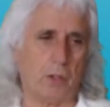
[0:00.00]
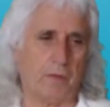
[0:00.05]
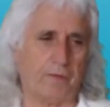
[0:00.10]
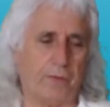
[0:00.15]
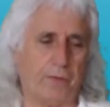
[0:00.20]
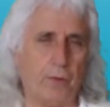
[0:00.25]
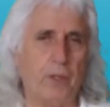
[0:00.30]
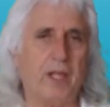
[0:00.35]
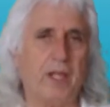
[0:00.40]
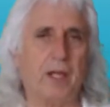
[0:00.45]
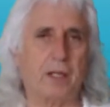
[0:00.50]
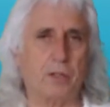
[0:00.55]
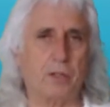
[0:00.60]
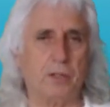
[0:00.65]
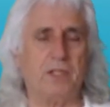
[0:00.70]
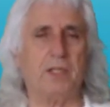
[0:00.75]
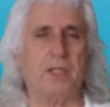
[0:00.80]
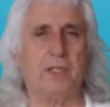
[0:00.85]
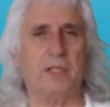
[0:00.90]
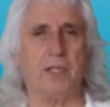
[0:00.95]
fully
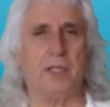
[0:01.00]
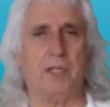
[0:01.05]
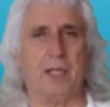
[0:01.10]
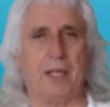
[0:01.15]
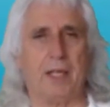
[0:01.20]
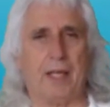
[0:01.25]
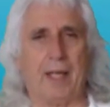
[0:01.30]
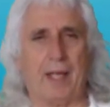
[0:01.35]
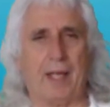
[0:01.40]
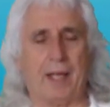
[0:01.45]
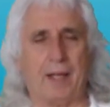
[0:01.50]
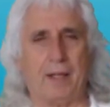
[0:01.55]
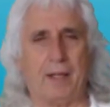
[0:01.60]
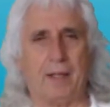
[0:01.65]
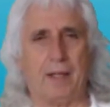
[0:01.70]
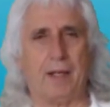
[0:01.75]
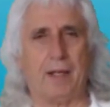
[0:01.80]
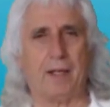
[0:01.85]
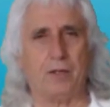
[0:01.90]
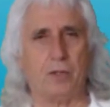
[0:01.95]
accredited
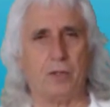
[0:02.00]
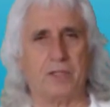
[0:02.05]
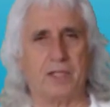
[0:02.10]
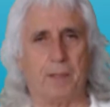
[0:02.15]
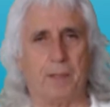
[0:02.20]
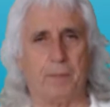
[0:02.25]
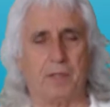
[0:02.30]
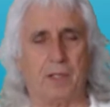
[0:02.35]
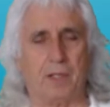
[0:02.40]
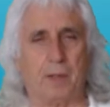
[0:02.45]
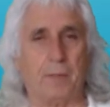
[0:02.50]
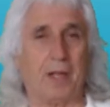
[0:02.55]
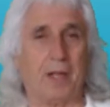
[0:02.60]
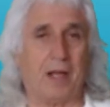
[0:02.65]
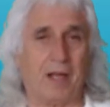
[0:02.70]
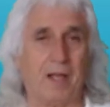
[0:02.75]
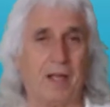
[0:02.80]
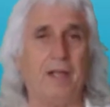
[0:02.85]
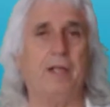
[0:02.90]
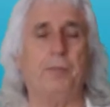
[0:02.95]
and at the same time
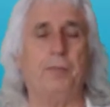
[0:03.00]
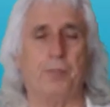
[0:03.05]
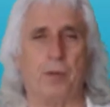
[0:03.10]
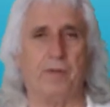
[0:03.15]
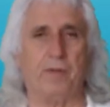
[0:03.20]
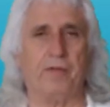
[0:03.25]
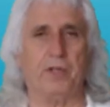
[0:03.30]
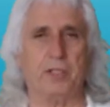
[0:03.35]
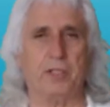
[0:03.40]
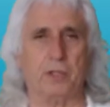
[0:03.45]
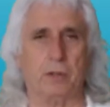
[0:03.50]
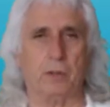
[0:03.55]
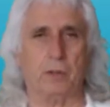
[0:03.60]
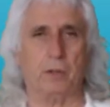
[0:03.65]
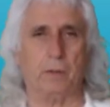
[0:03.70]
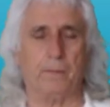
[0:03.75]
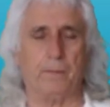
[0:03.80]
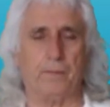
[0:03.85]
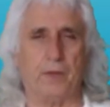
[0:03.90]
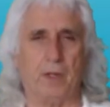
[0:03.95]
highly professional.
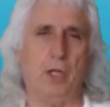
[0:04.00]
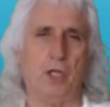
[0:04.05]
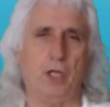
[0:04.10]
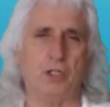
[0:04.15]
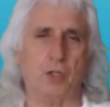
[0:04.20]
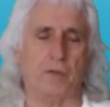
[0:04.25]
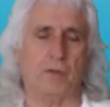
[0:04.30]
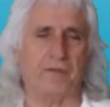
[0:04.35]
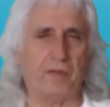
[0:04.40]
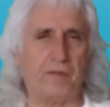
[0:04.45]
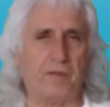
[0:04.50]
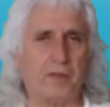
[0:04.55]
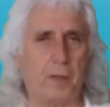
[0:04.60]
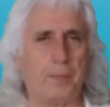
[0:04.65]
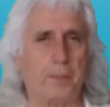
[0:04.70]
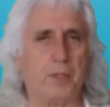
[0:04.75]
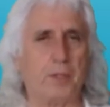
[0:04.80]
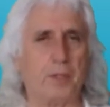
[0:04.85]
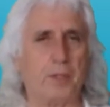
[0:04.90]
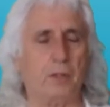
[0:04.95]
So
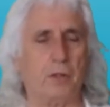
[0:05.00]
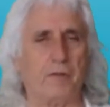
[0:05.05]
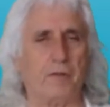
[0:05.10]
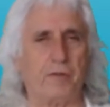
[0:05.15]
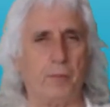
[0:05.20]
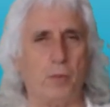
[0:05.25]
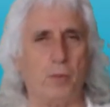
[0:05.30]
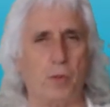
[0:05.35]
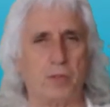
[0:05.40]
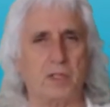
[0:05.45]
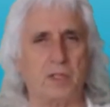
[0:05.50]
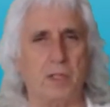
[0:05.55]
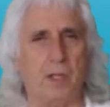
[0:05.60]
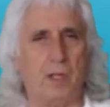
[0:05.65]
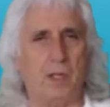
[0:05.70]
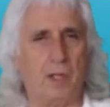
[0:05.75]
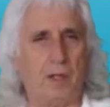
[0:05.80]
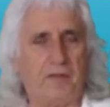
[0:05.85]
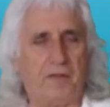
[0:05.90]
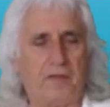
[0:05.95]
50% of MOOCs,
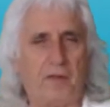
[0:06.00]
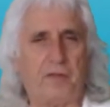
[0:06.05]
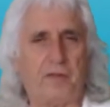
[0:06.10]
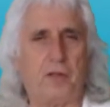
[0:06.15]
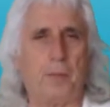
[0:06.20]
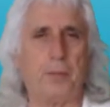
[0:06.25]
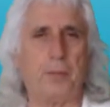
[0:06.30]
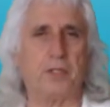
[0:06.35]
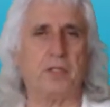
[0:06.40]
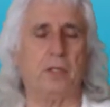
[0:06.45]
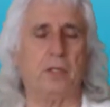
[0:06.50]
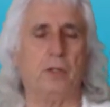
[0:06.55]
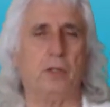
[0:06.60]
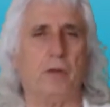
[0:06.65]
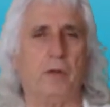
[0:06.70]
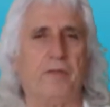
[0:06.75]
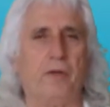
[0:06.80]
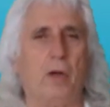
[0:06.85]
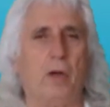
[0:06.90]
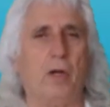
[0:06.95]
50%
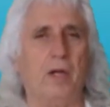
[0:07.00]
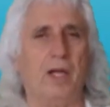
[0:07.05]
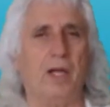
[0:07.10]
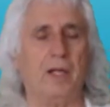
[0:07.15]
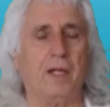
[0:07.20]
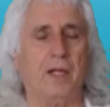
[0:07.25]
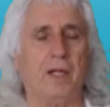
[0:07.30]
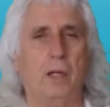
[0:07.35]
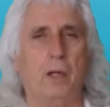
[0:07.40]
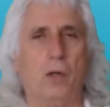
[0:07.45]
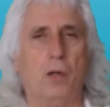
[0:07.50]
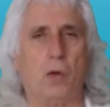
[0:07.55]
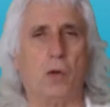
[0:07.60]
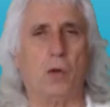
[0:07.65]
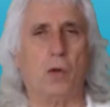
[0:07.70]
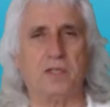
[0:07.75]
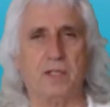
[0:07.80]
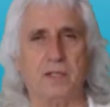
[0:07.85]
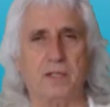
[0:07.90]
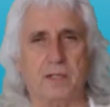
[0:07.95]
of online
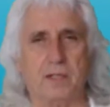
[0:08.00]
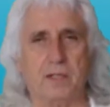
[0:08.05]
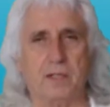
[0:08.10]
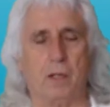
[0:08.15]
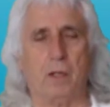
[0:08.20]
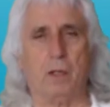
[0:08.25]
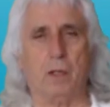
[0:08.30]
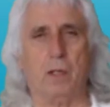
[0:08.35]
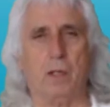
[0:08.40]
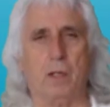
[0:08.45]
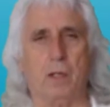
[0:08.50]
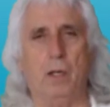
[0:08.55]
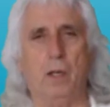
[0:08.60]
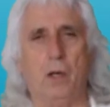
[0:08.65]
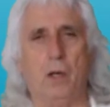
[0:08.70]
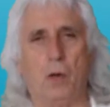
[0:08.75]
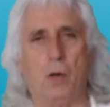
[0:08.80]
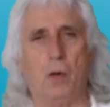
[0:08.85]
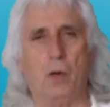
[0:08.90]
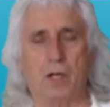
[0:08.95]
courses on
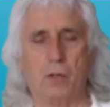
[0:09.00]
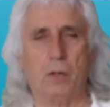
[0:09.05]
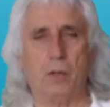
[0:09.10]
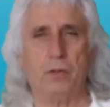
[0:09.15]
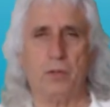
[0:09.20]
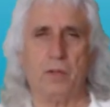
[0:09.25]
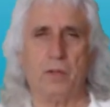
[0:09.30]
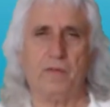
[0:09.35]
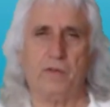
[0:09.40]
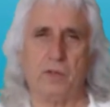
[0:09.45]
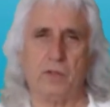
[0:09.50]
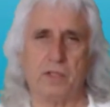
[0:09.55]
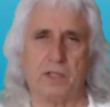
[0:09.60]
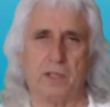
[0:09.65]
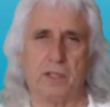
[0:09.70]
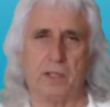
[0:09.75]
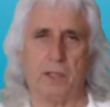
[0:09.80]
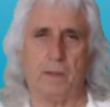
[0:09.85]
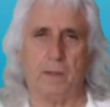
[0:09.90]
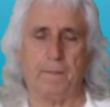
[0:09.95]
Oracle
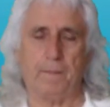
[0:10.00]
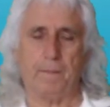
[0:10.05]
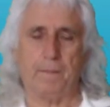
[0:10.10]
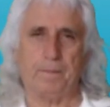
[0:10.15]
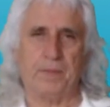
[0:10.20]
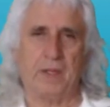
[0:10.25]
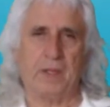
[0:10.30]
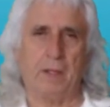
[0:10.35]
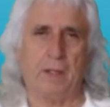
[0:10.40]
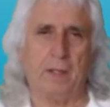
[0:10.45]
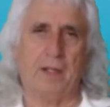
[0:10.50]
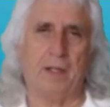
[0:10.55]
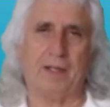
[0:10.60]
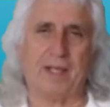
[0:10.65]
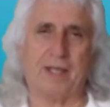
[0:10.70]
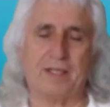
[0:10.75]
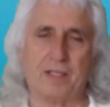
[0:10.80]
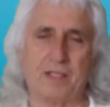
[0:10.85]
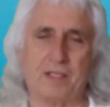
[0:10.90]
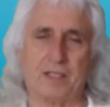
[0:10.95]
University.
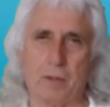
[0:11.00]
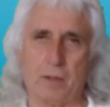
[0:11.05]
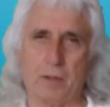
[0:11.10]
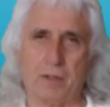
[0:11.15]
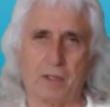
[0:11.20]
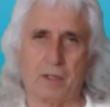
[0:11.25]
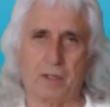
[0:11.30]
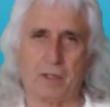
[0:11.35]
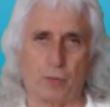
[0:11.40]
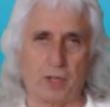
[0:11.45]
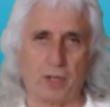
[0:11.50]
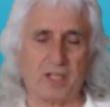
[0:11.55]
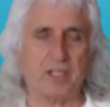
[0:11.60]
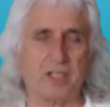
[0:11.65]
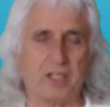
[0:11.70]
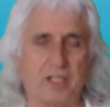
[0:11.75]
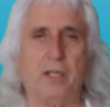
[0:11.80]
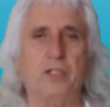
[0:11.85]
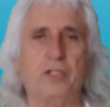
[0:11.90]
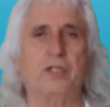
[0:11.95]
That's a great
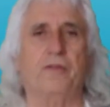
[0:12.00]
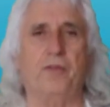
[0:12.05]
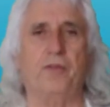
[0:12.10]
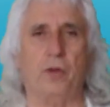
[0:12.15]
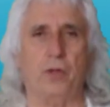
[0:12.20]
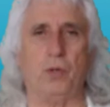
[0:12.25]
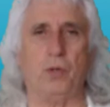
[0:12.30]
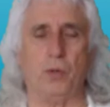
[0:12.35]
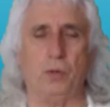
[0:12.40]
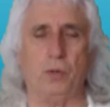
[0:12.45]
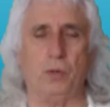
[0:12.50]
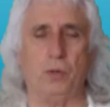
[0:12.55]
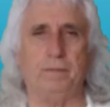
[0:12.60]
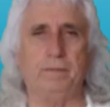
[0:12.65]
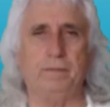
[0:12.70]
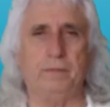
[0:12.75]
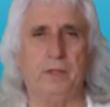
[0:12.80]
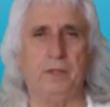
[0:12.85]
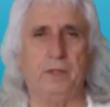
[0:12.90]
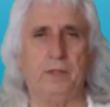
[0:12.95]
challenge for you
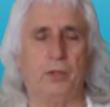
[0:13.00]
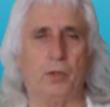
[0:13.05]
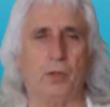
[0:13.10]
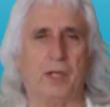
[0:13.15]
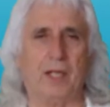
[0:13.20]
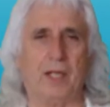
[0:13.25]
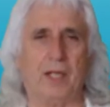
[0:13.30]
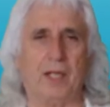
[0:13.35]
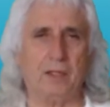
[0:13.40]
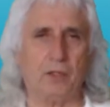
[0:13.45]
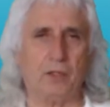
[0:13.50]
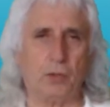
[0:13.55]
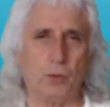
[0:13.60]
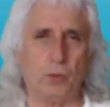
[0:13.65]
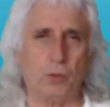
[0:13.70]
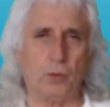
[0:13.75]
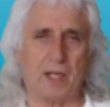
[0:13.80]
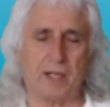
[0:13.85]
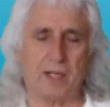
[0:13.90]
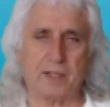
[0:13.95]
to get
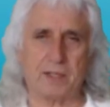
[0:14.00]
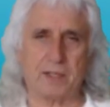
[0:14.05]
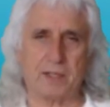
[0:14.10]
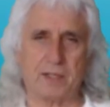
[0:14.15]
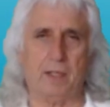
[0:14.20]
into that